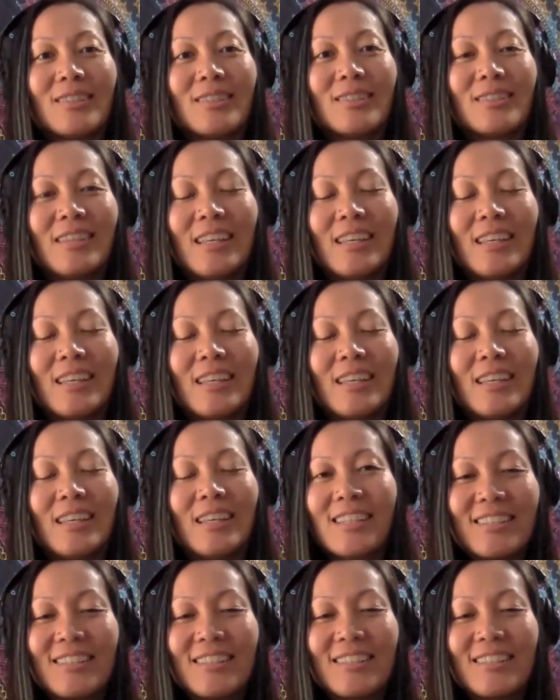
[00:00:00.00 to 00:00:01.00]
things like
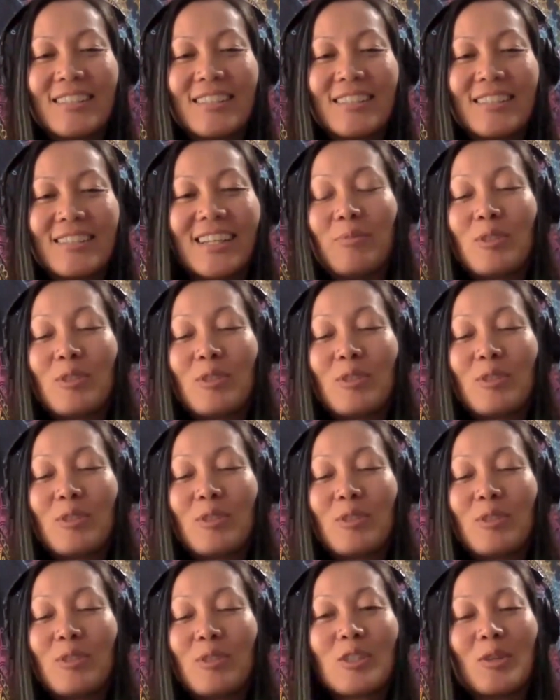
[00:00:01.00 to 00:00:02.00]
this. And I'm
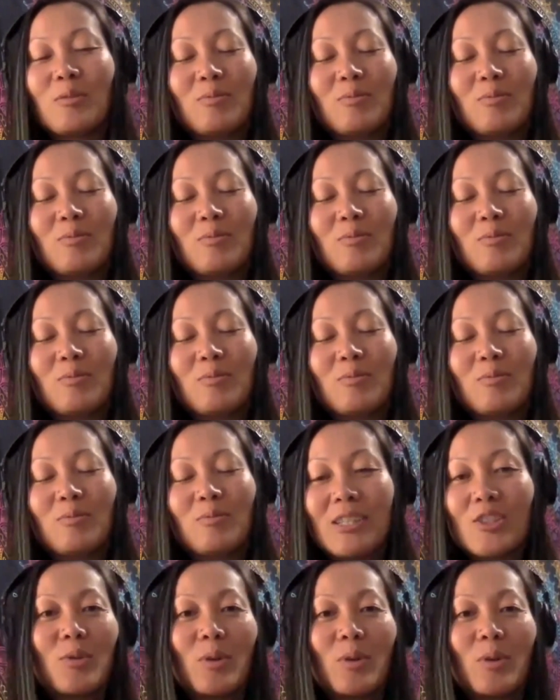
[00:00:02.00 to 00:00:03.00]
such an
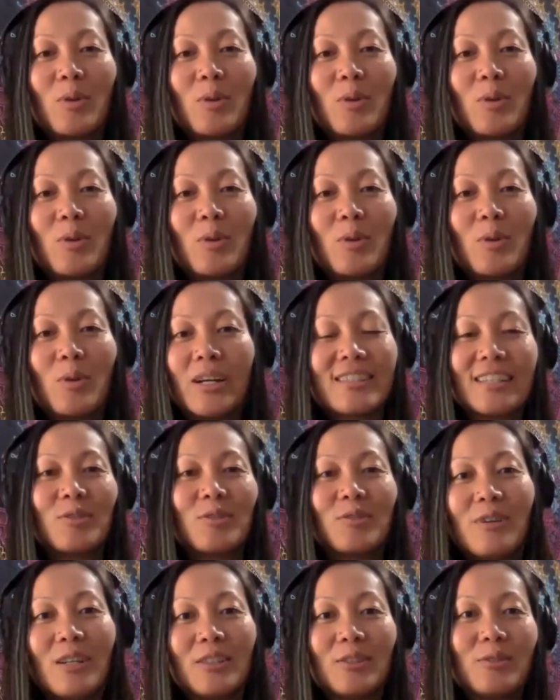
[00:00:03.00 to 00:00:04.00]
Aquarius. I don't
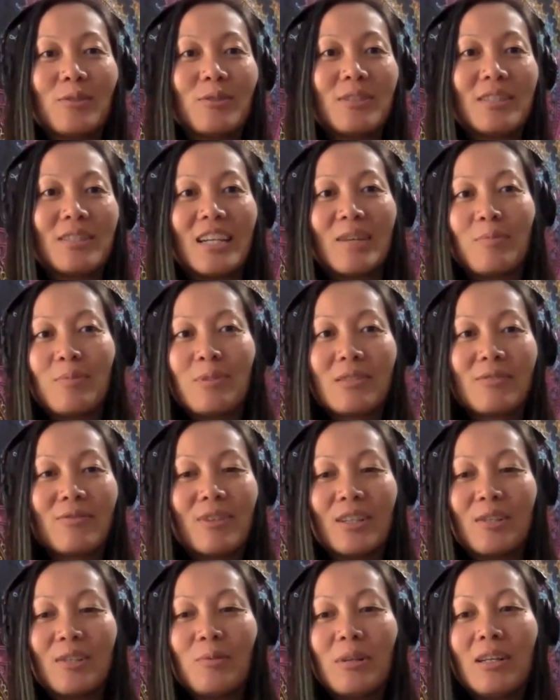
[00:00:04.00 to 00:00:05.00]
follow steps
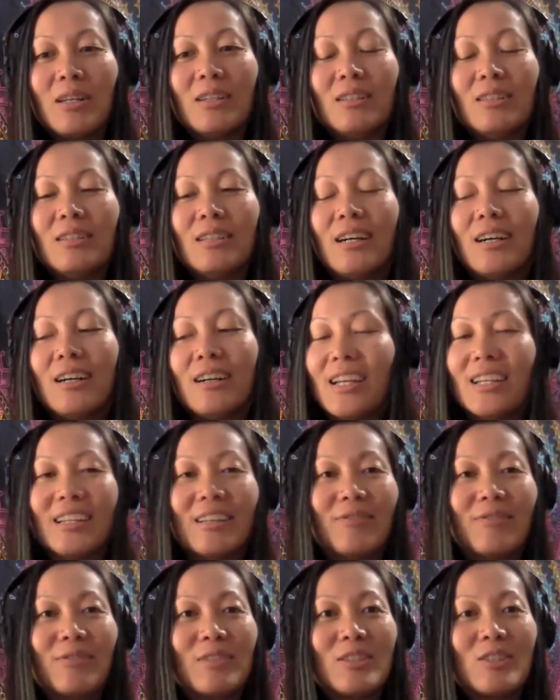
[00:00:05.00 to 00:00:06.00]
very well. And
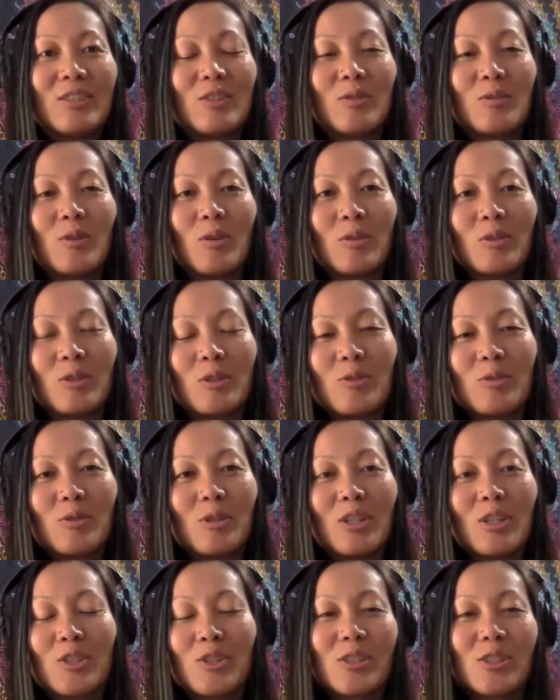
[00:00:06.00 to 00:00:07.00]
if it's too
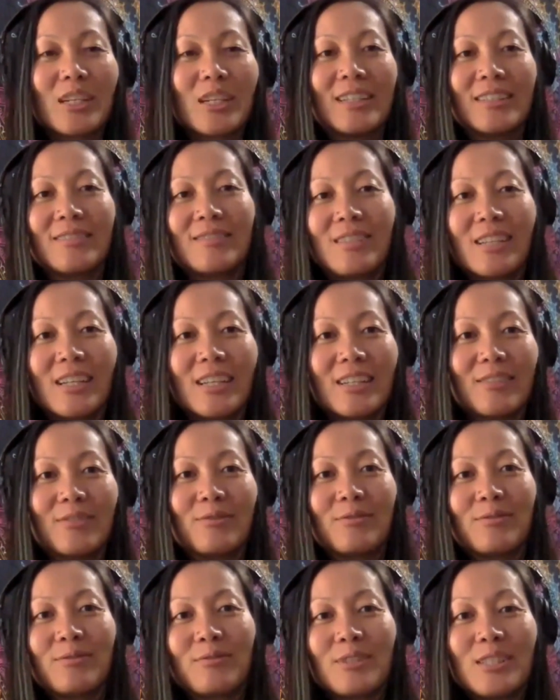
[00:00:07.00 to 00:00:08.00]
structured, I kind
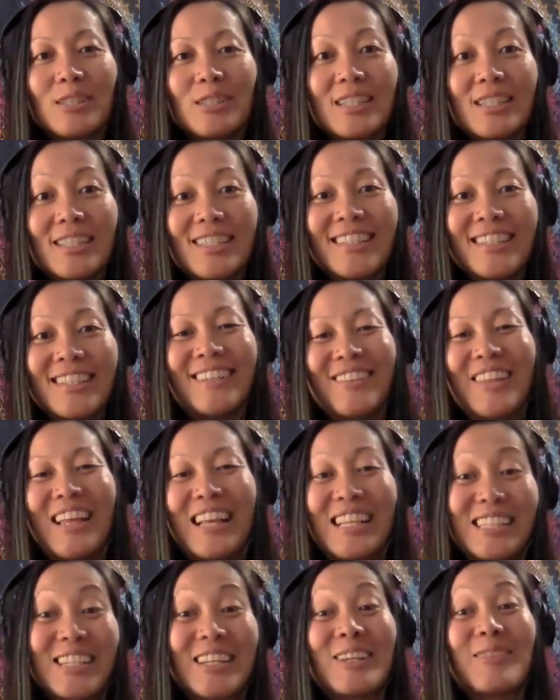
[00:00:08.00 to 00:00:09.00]
of resist it.
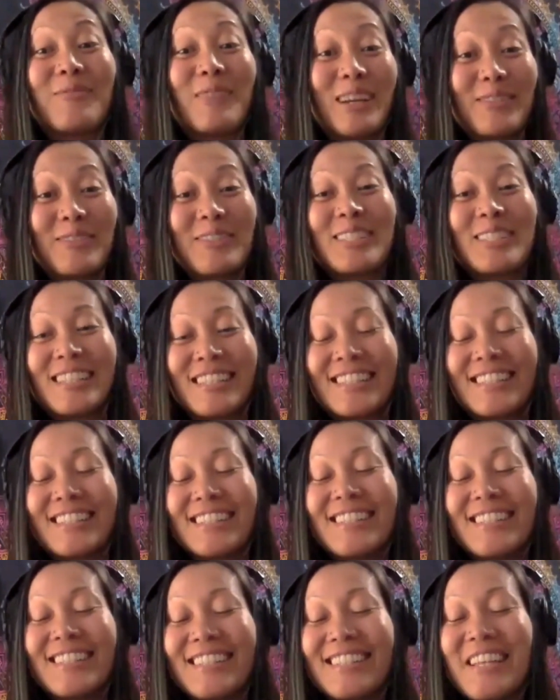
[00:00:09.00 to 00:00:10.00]
That's kind of my
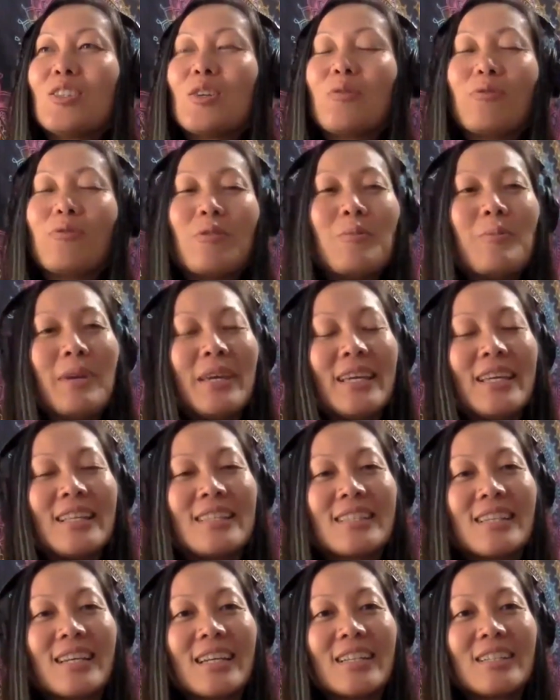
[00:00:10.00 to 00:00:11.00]
resistance. So for me,
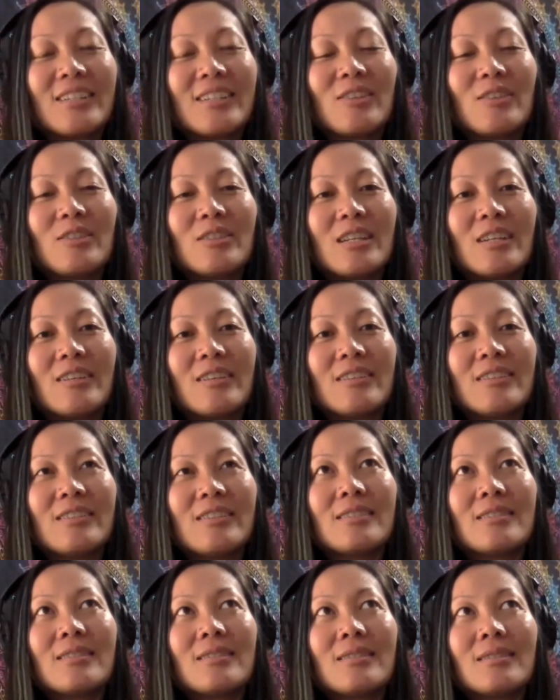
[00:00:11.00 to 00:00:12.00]
it's like,
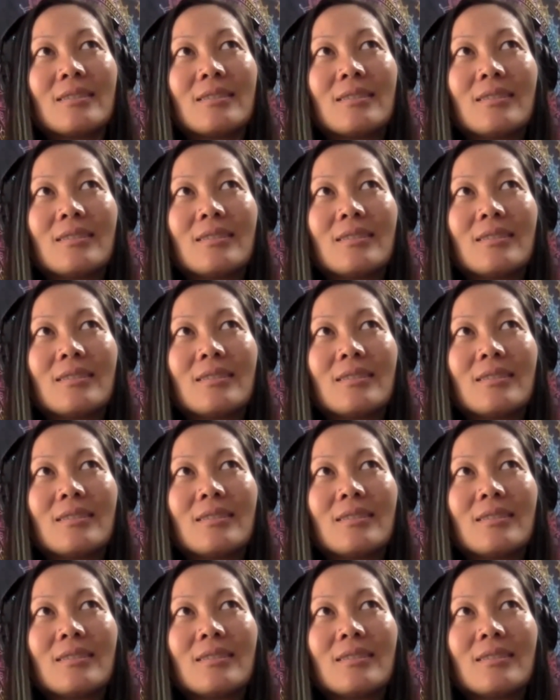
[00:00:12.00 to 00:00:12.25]
does